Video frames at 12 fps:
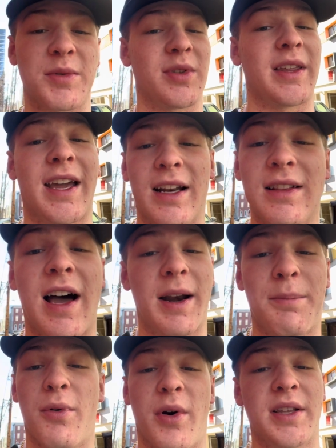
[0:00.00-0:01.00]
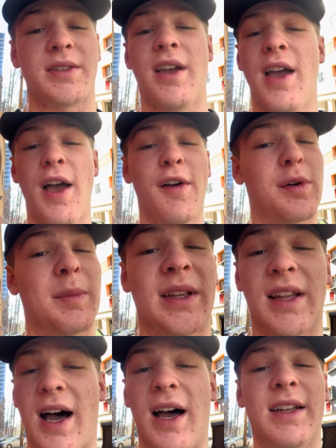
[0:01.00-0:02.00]
So they get a lot of points from a
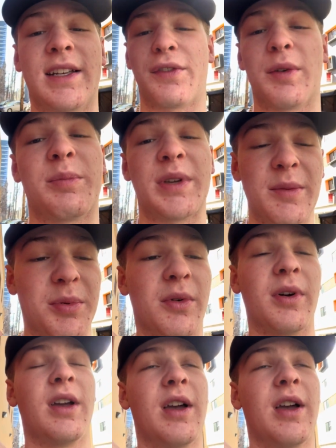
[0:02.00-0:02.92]
lot of different people.